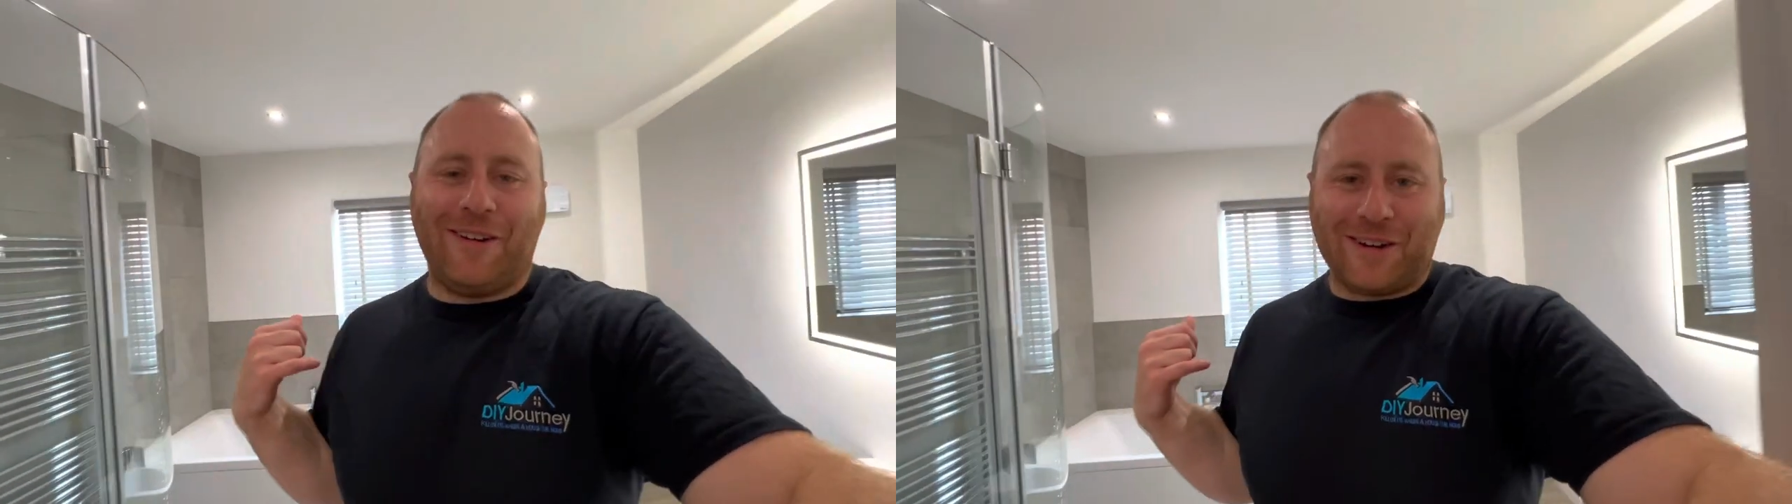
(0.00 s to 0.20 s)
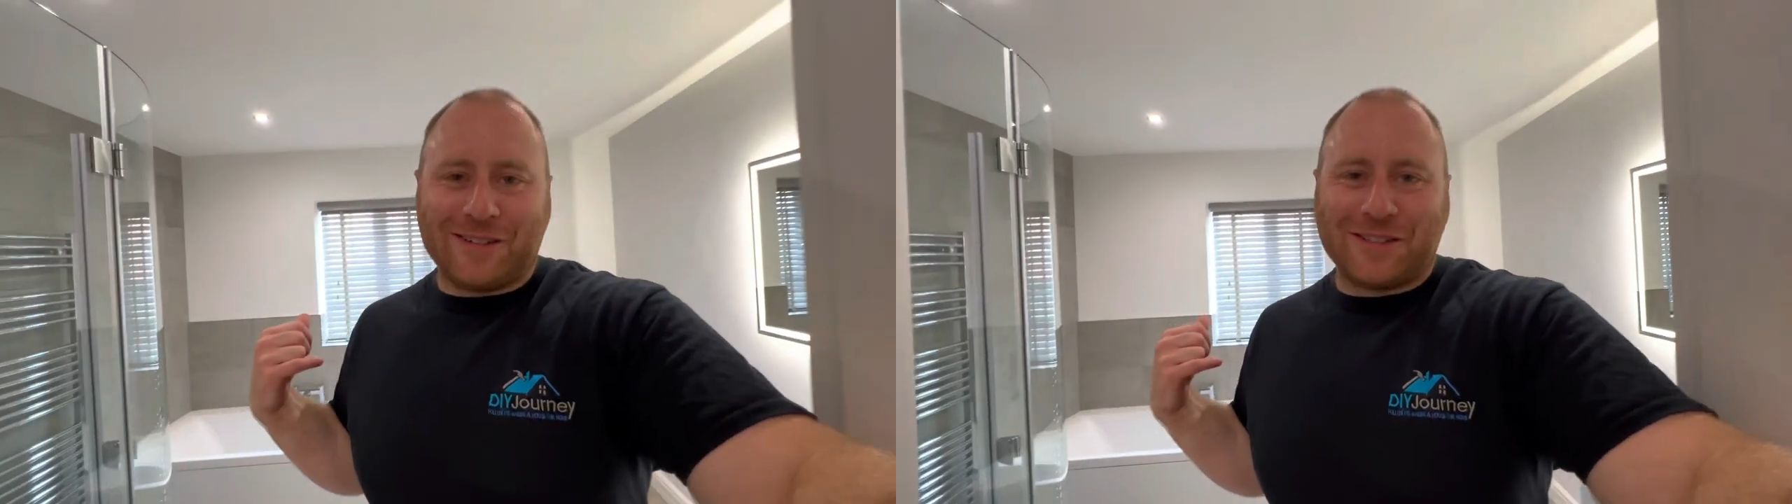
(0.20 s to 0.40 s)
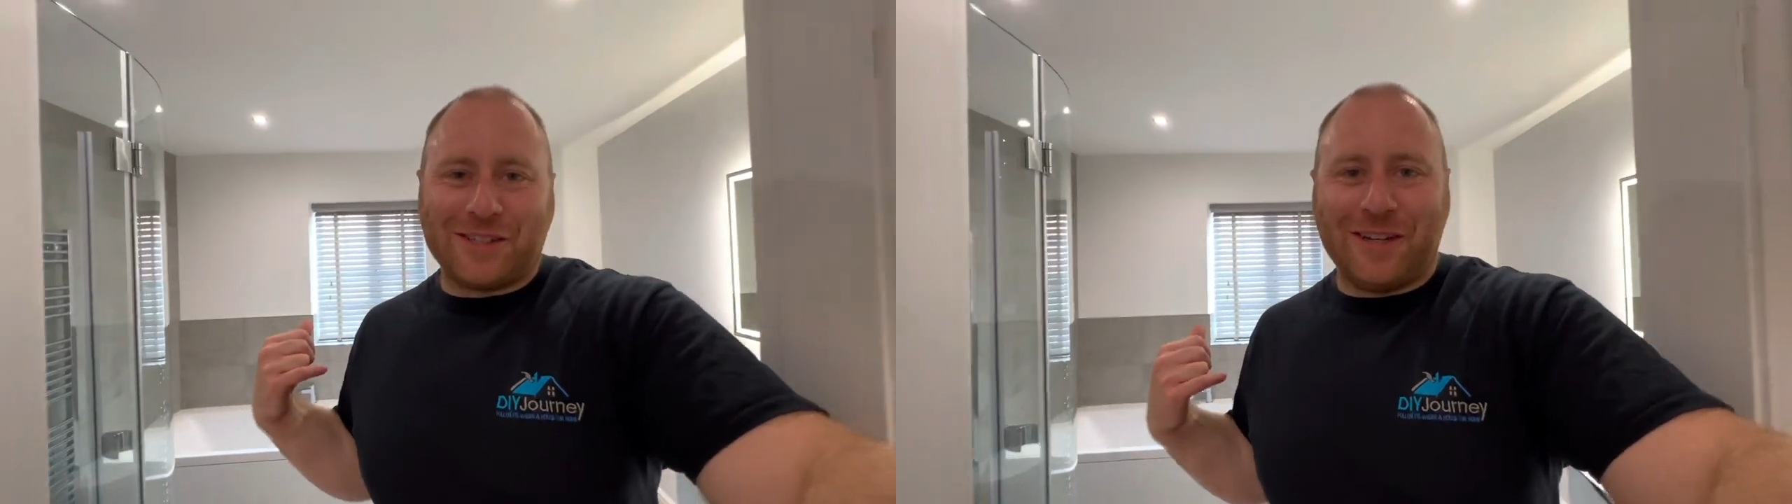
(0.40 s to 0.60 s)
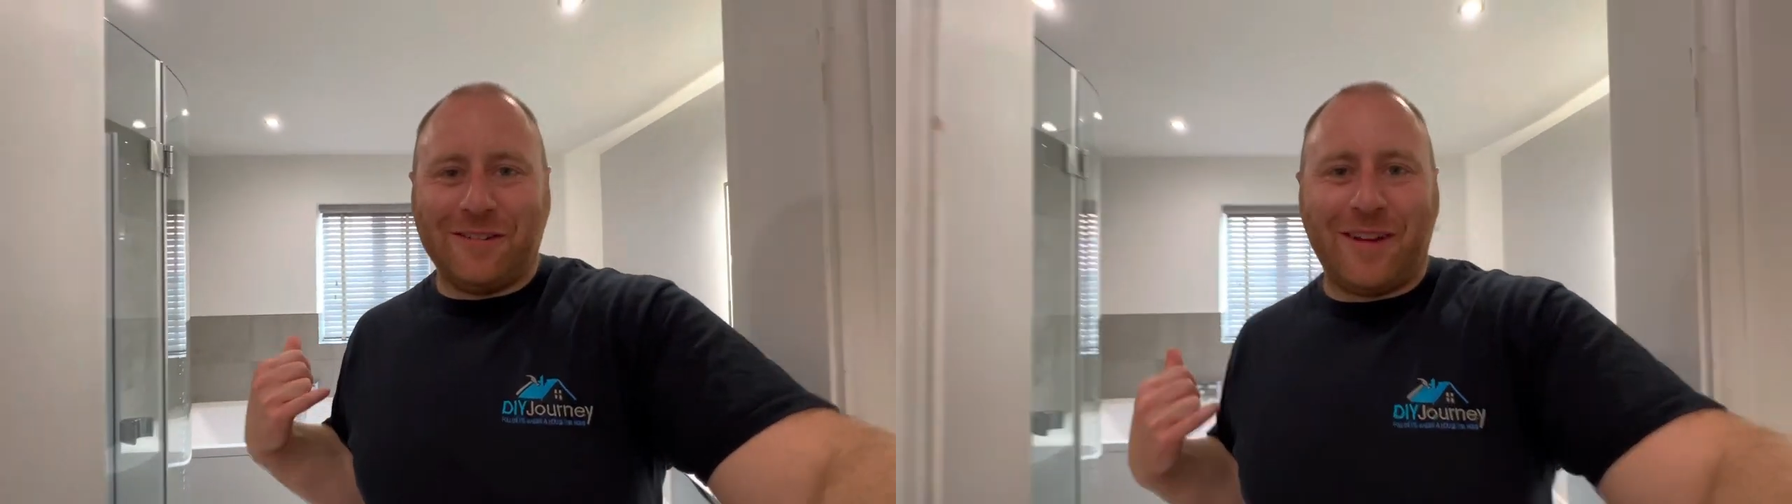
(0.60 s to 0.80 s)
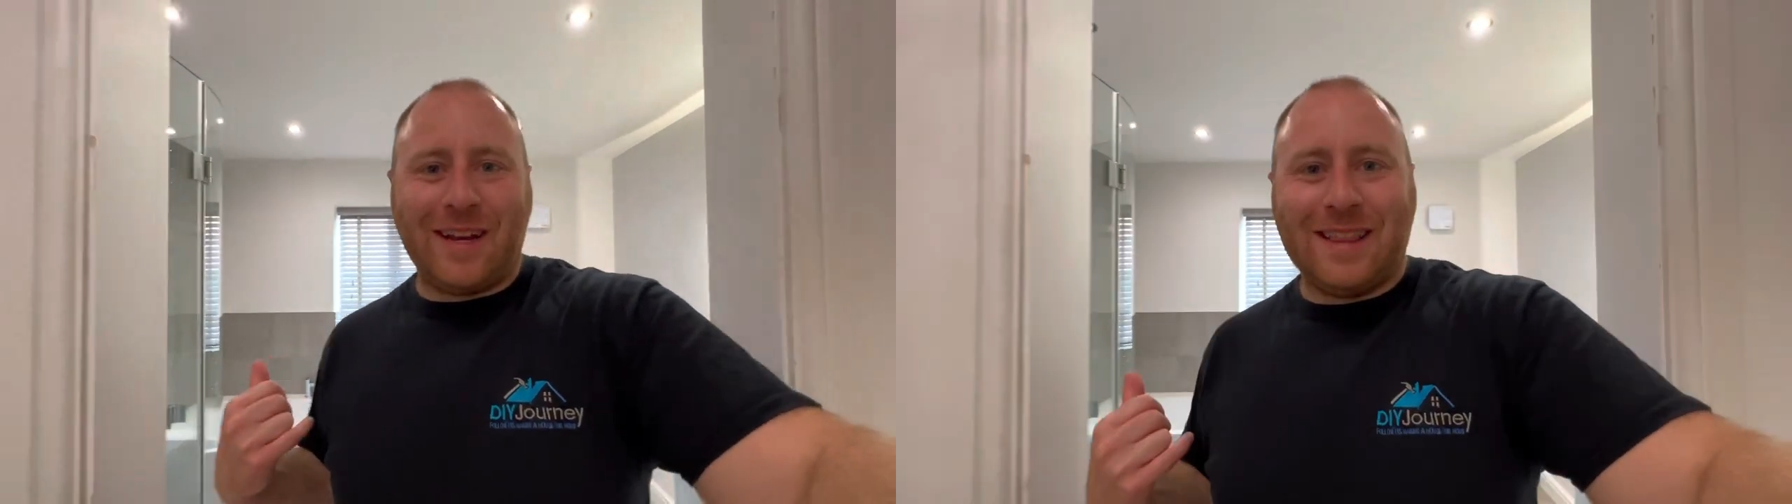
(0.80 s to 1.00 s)
not concerned
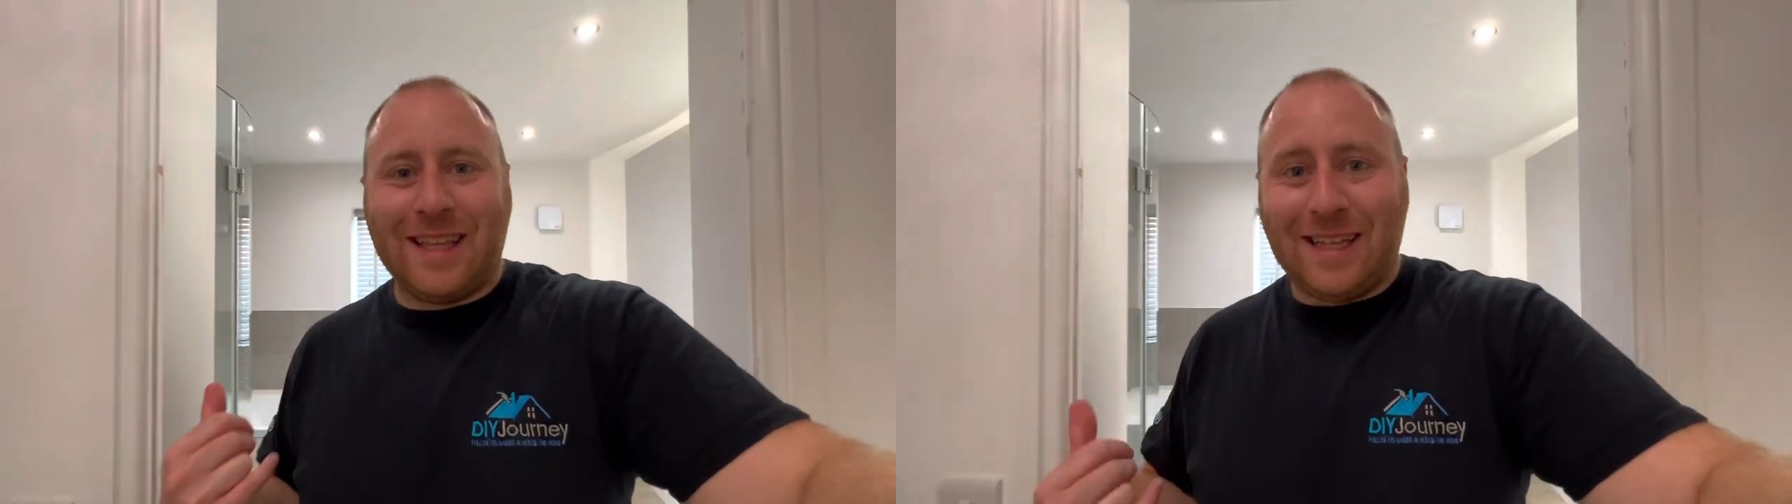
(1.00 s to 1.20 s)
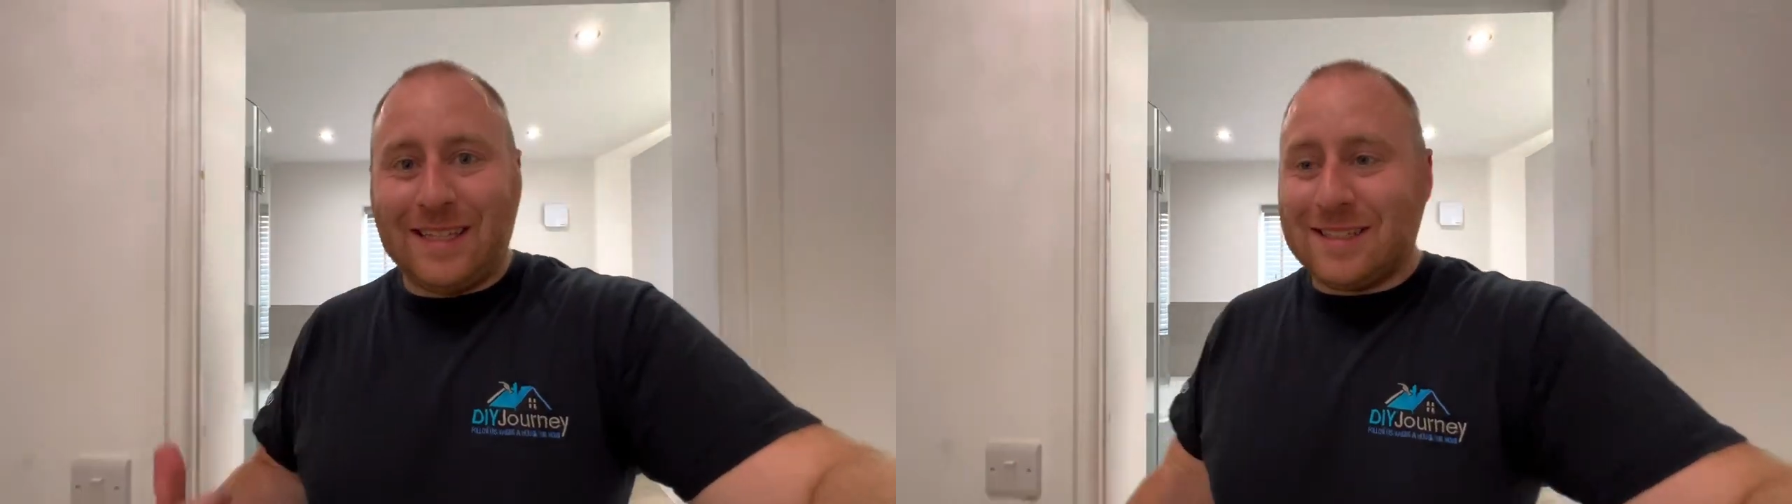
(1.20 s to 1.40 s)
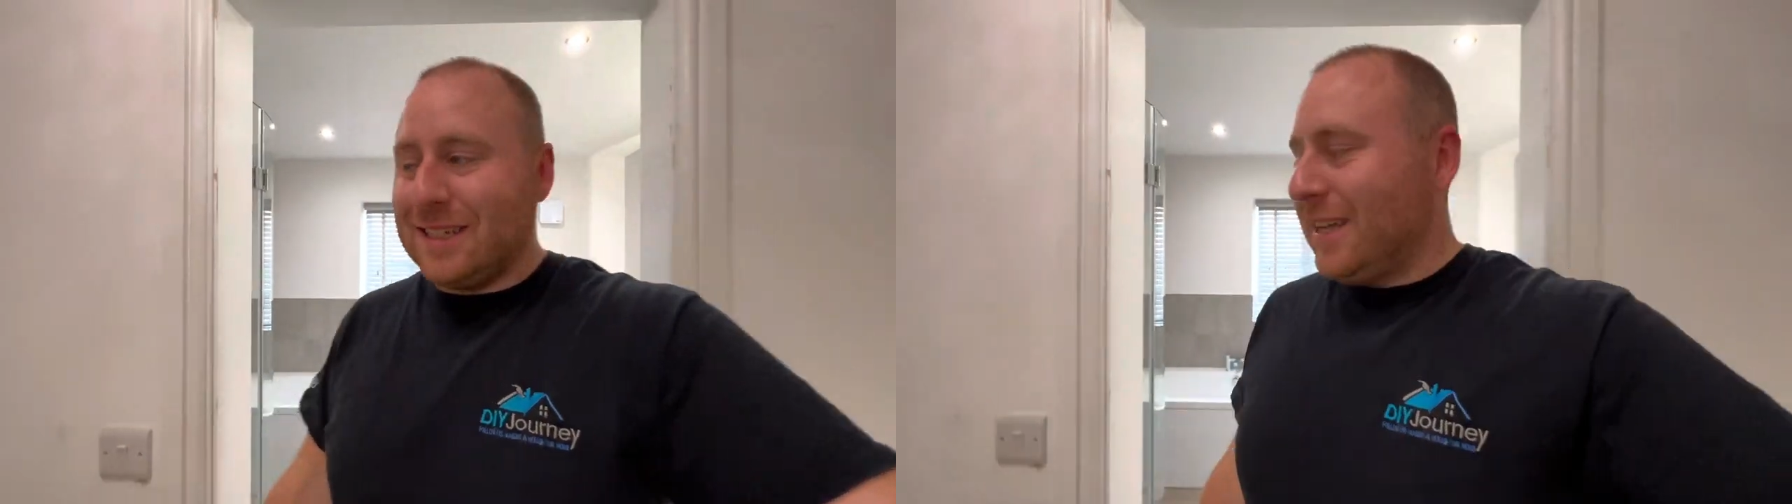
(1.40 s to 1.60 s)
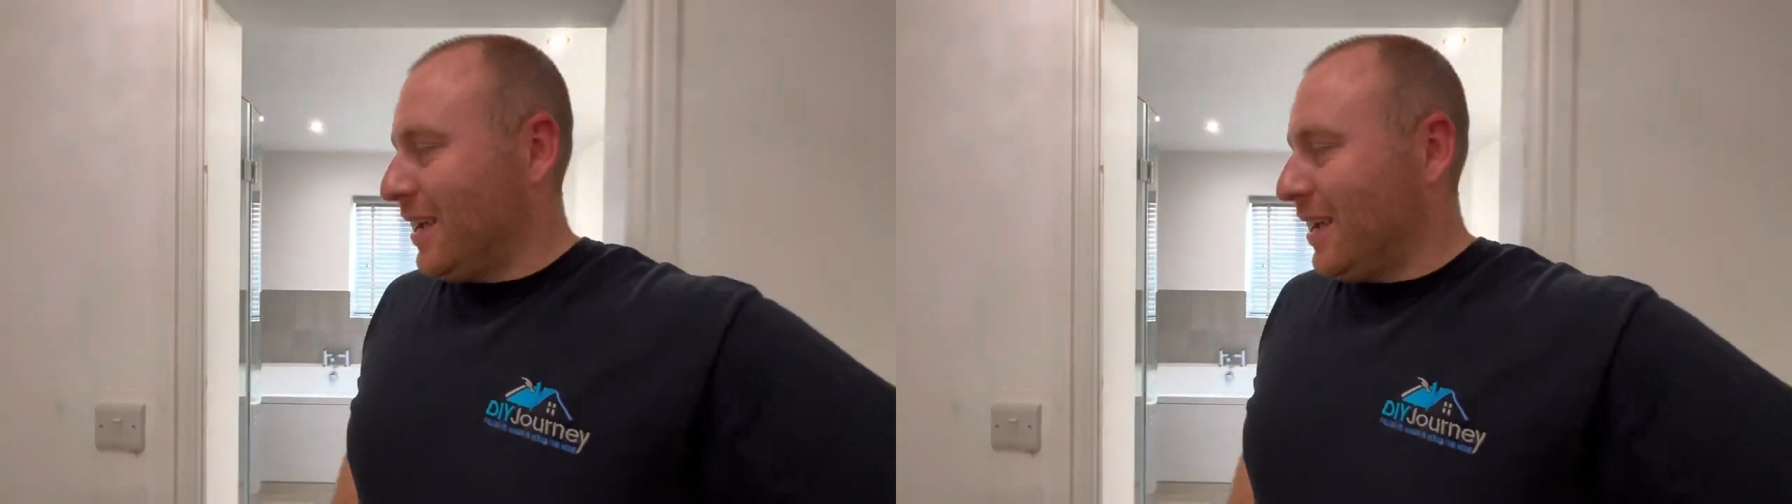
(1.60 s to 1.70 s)
of any leaks